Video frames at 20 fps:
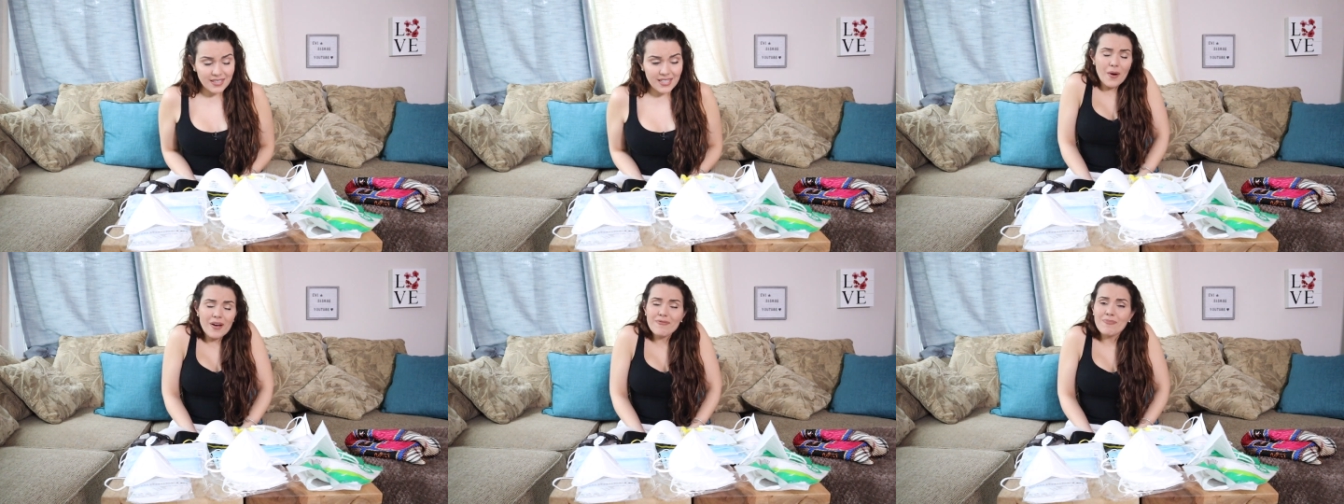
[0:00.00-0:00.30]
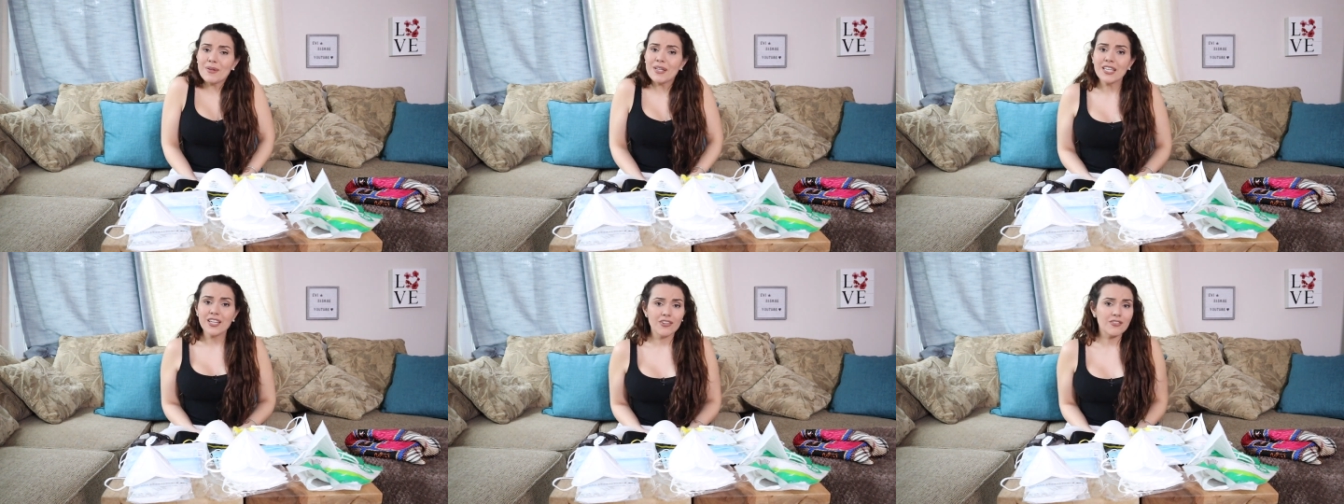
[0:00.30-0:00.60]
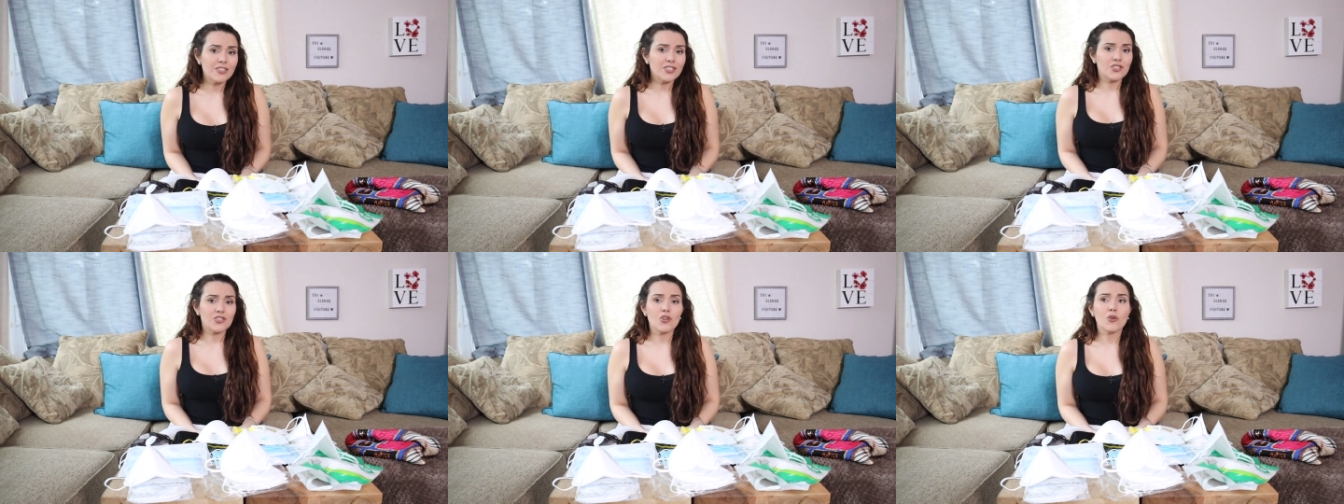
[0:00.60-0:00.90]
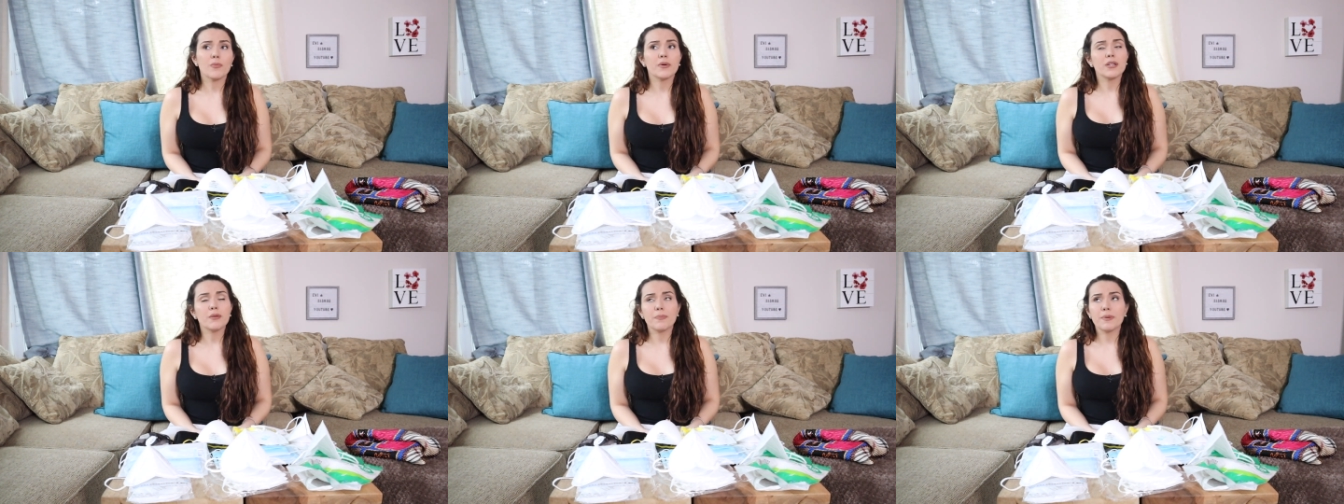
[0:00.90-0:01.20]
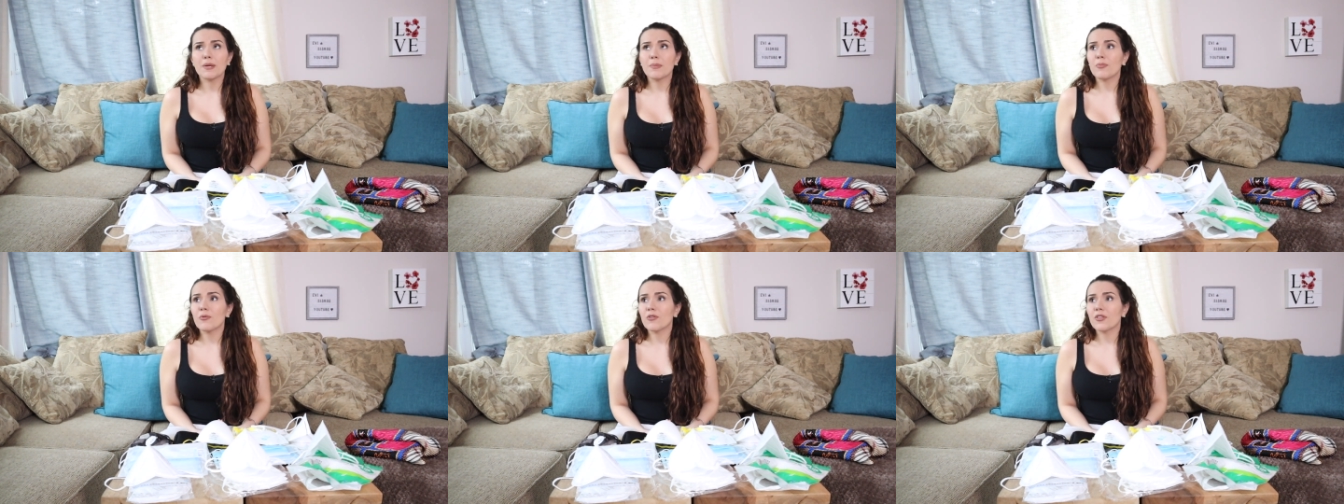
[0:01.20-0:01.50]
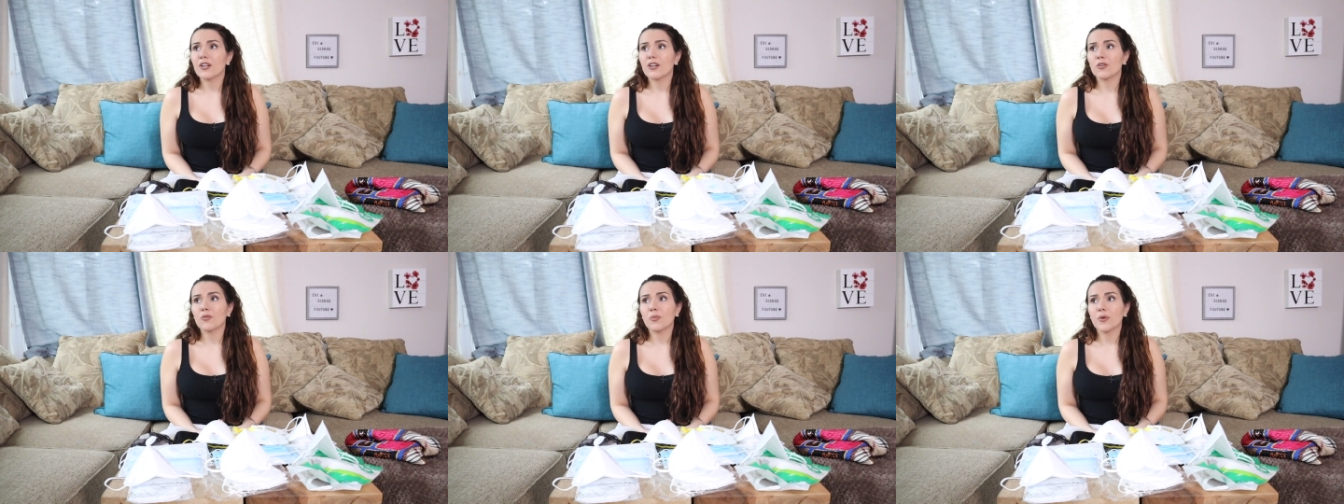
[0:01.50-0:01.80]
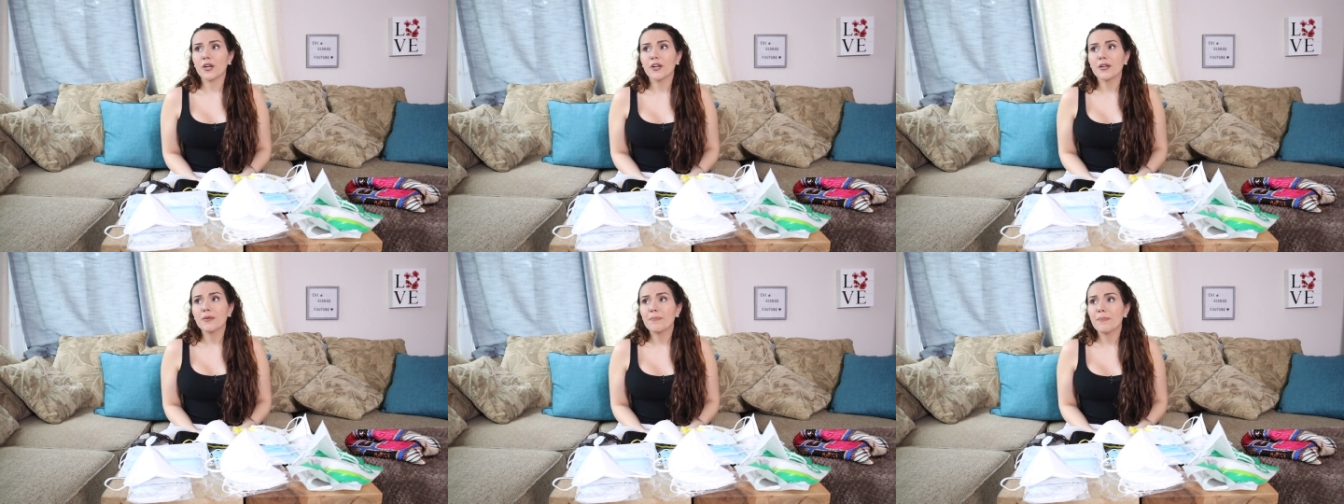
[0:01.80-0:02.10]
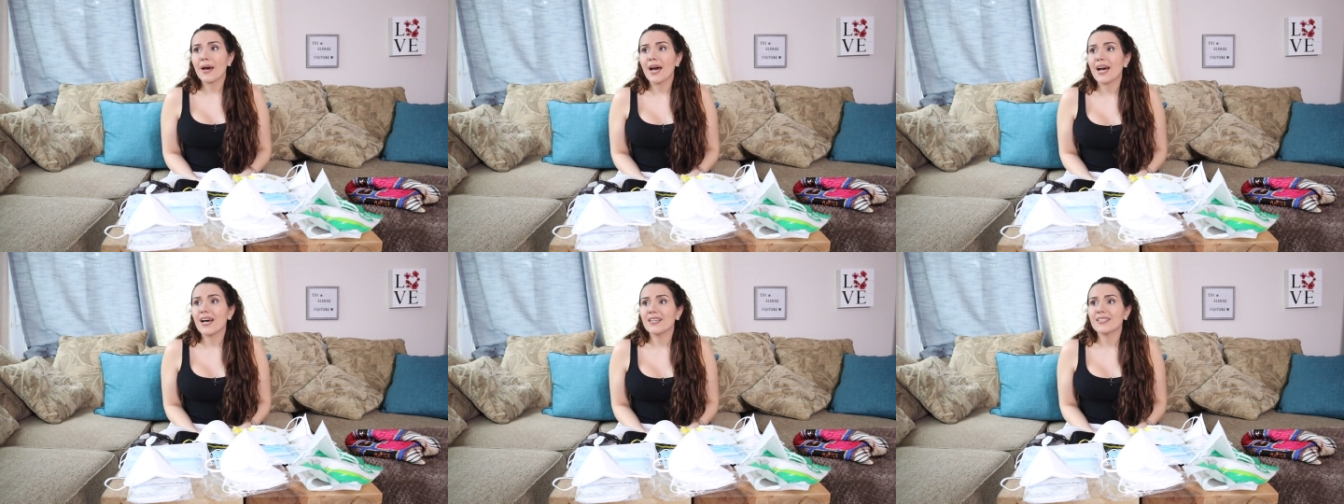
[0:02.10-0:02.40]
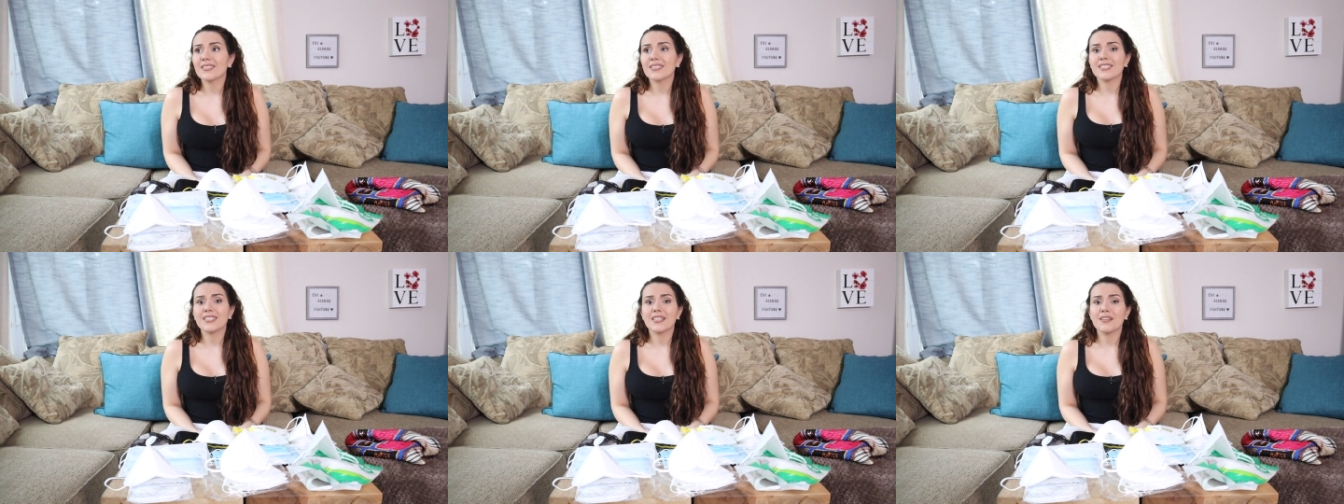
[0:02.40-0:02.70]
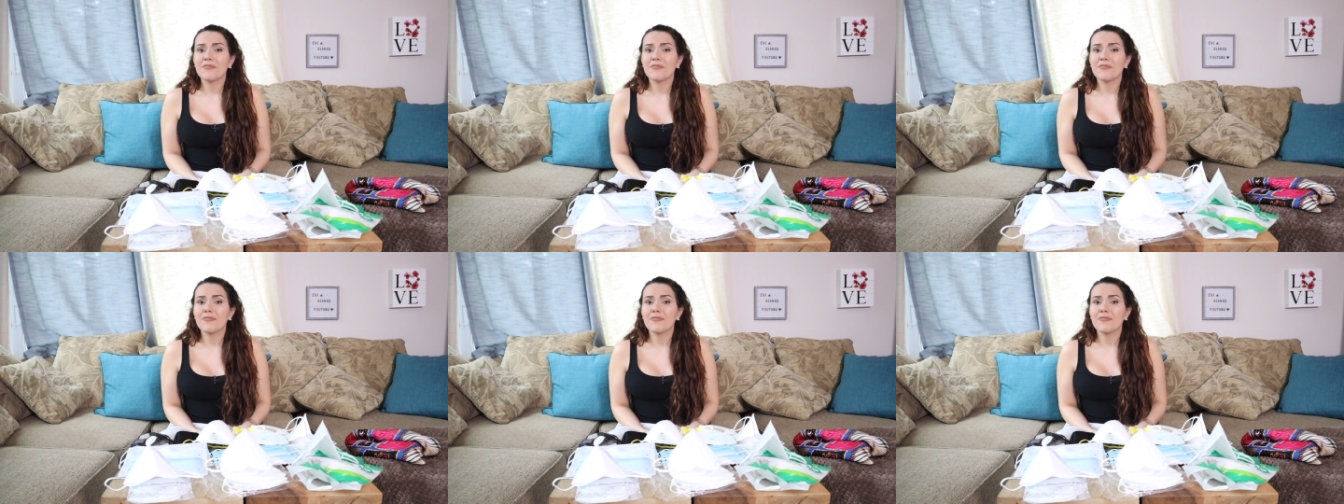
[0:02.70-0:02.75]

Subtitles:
So I've been hearing so many people that are wearing masks,